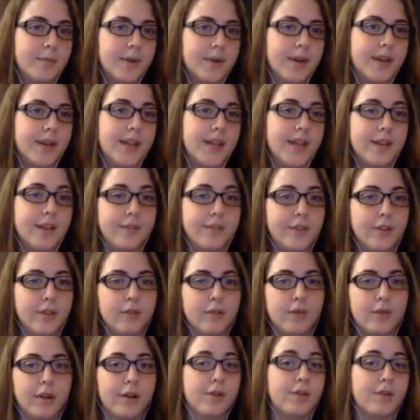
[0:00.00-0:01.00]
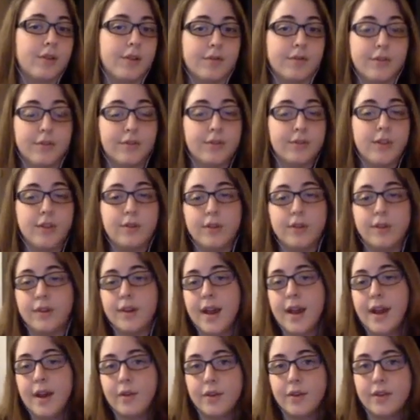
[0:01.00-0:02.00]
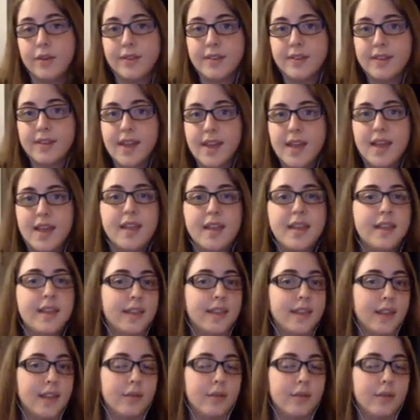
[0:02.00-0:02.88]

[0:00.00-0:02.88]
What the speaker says: but if you record for fewer hours a day,